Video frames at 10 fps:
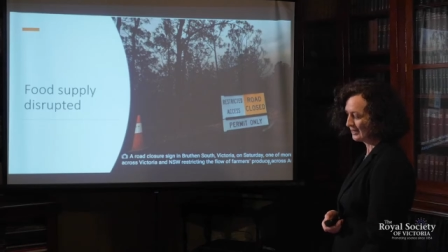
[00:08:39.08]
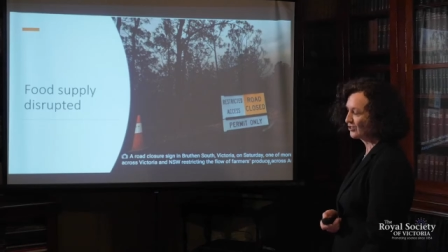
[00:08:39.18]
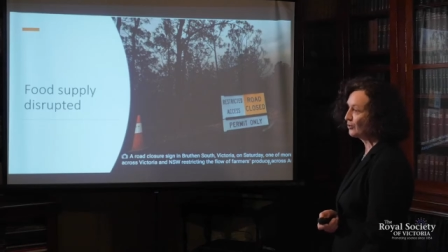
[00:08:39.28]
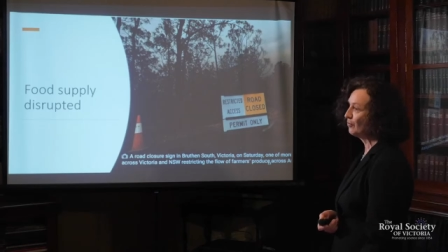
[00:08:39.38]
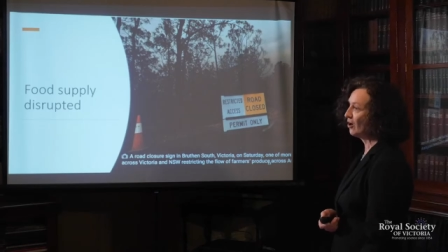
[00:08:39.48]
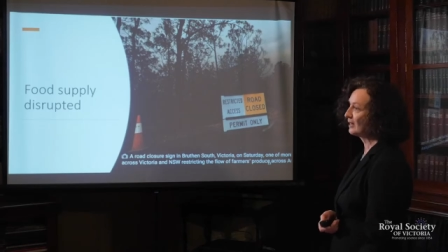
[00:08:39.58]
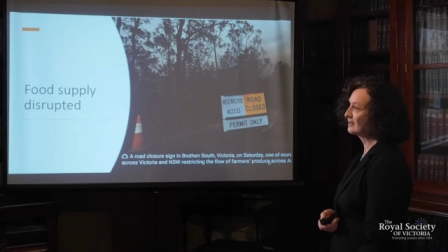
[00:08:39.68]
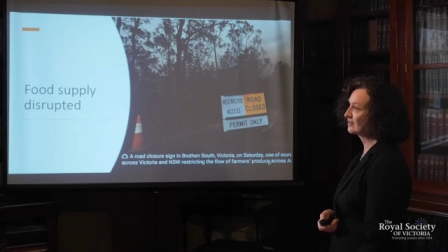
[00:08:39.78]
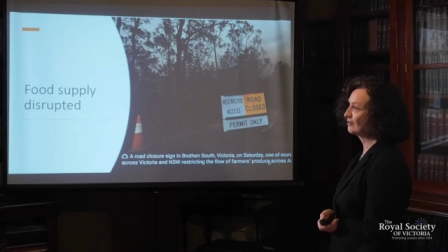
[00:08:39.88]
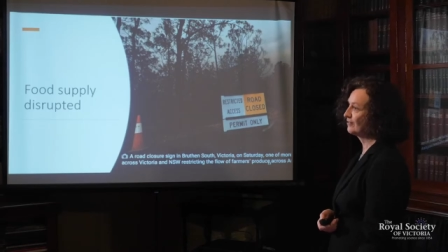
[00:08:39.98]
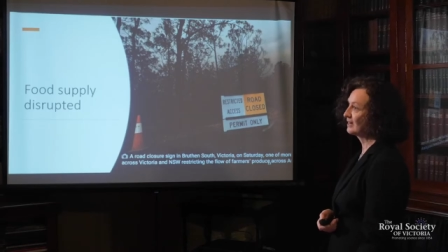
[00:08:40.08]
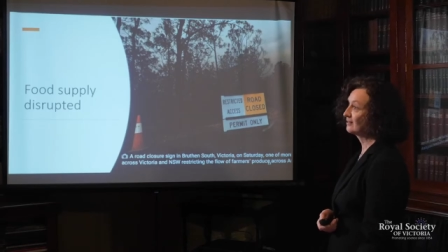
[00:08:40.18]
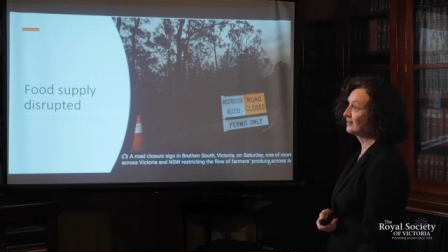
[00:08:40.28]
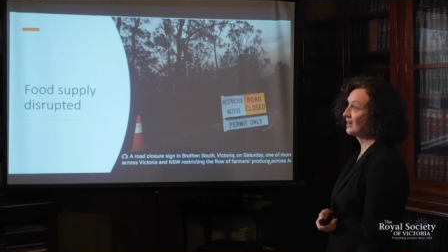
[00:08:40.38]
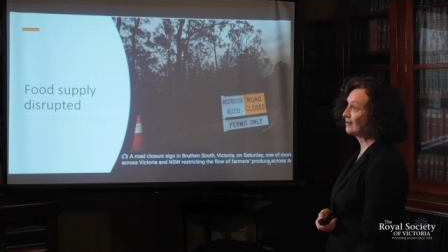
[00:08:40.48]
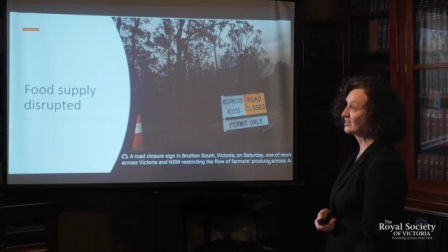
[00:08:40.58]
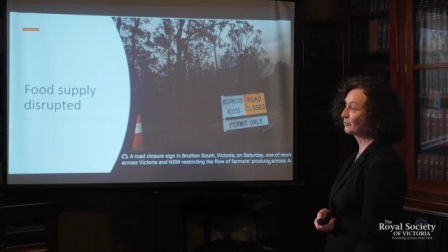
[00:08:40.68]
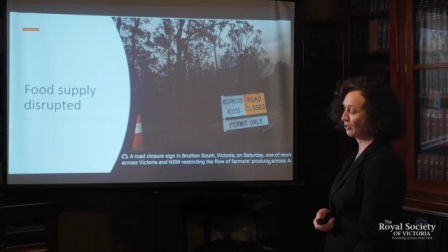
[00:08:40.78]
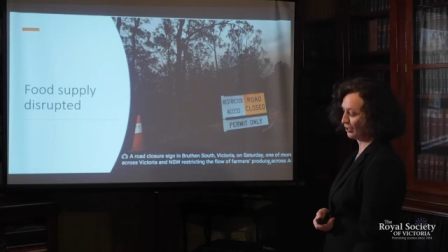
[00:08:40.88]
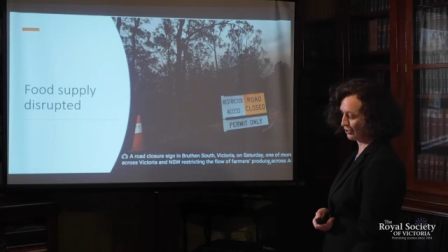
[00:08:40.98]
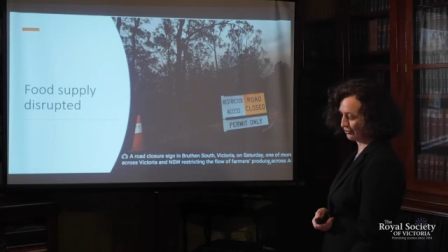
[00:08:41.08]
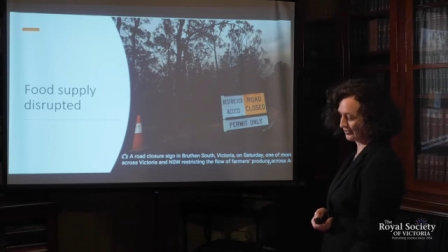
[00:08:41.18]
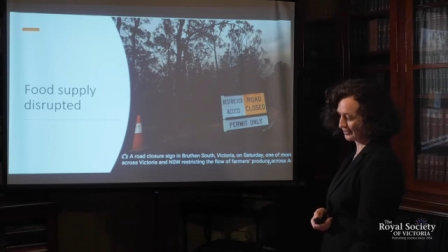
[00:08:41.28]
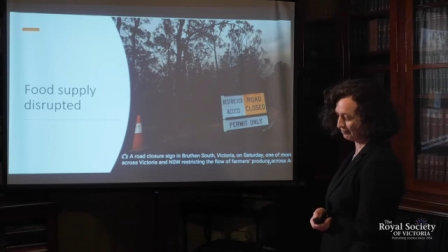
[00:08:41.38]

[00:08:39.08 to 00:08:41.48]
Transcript: Supermarkets in affected areas were closed,